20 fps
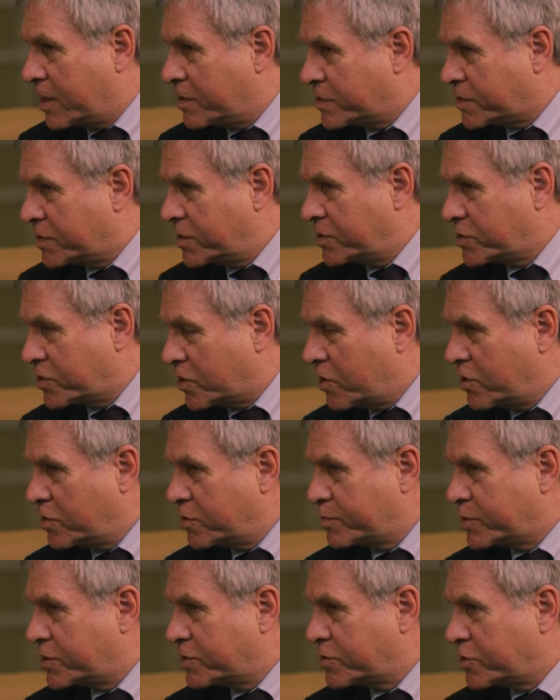since
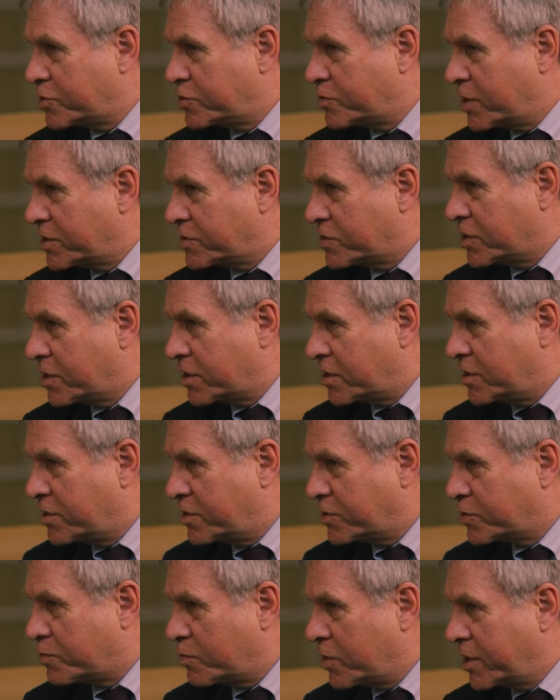Hobbes is addressing
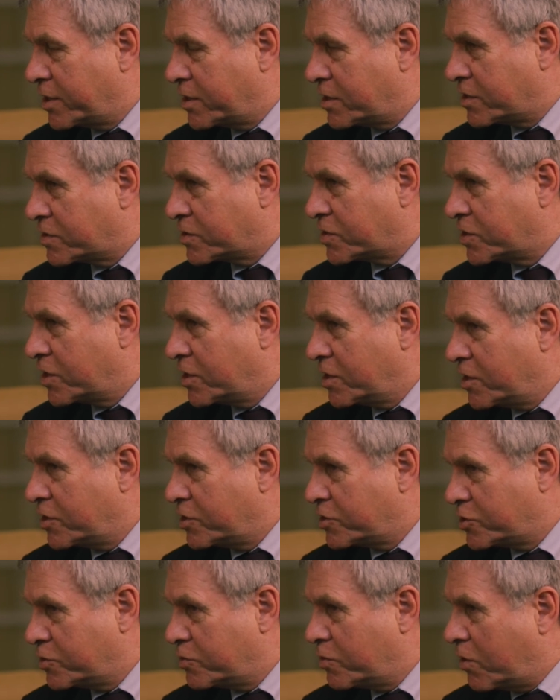his writings
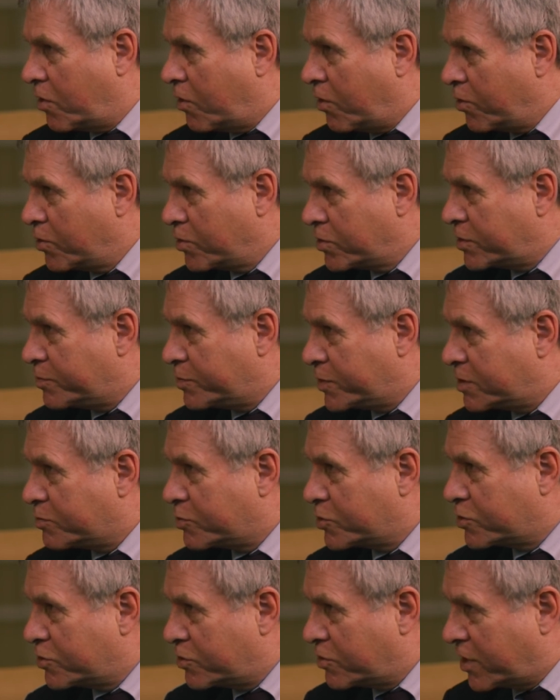to all the
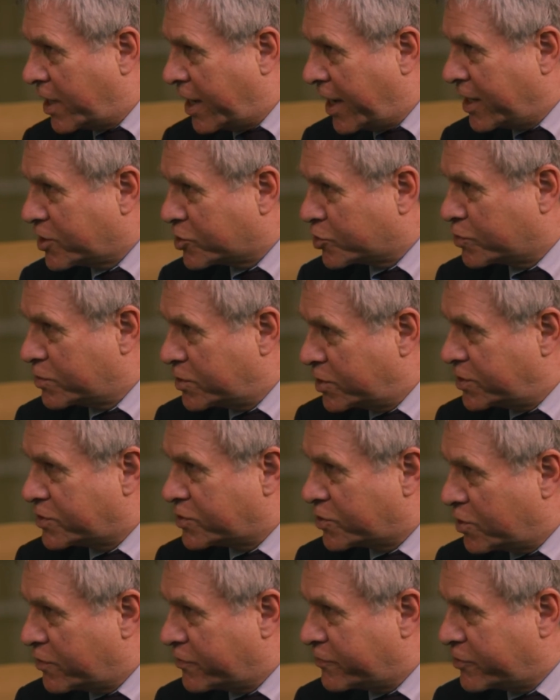people who are actually
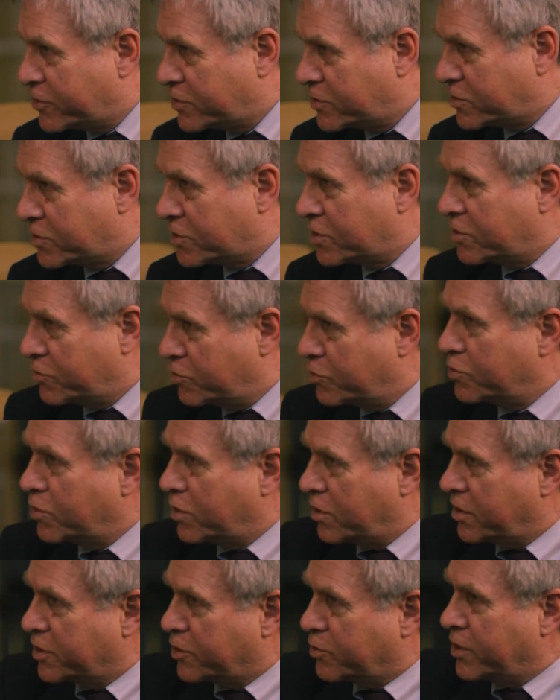sovereigns, who
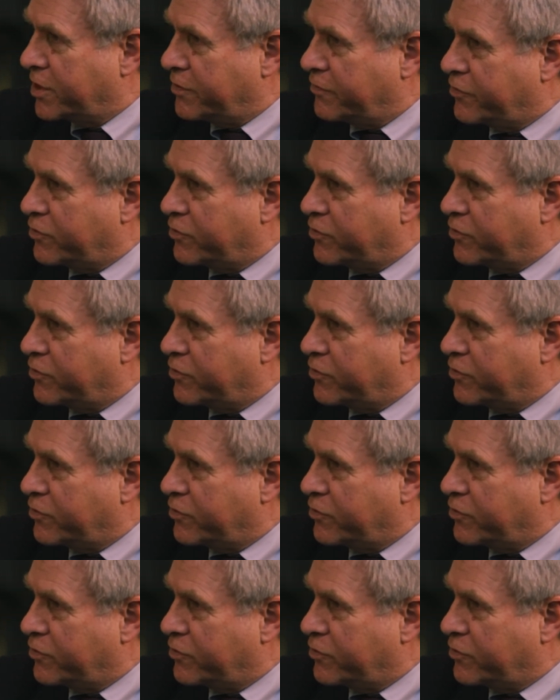are a great